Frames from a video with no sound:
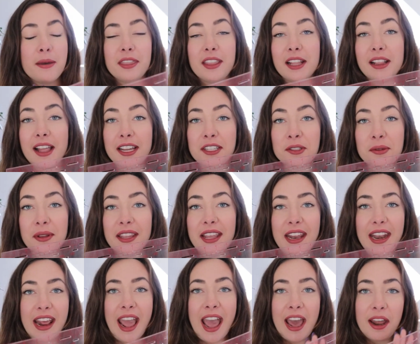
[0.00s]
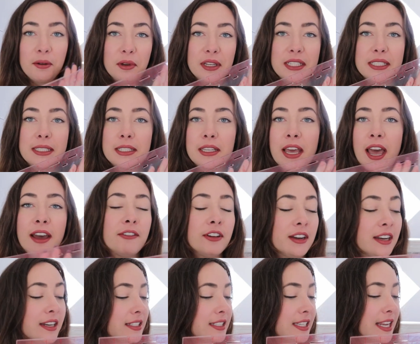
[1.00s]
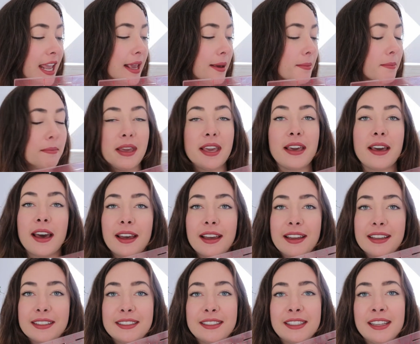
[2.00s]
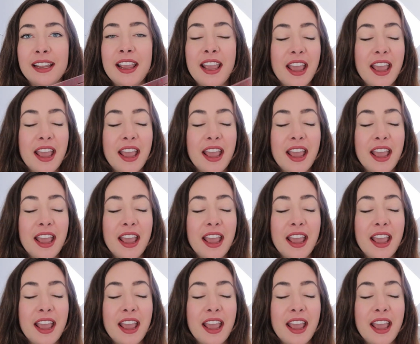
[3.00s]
the last one that I had was covered in tape because